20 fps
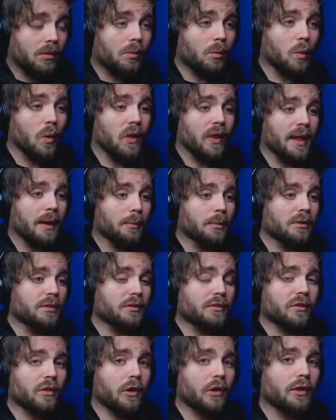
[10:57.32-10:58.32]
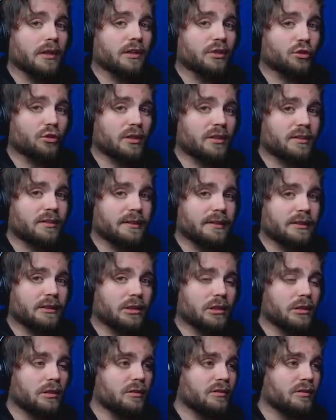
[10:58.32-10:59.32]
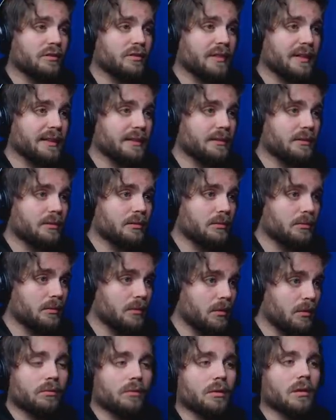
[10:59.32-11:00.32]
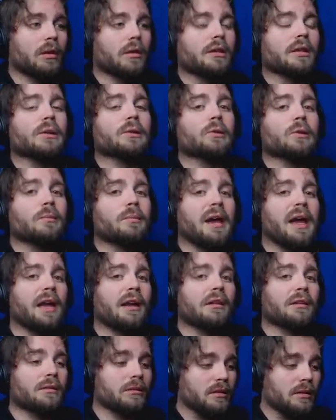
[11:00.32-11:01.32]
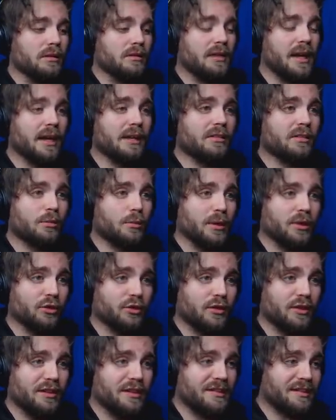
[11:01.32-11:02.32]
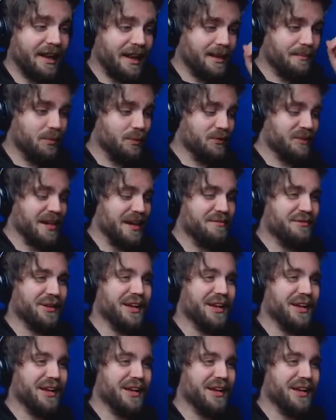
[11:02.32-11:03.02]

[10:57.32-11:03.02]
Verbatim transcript: Well, that was a very interesting turn of events. I killed a man and his head squished and his eyeballs came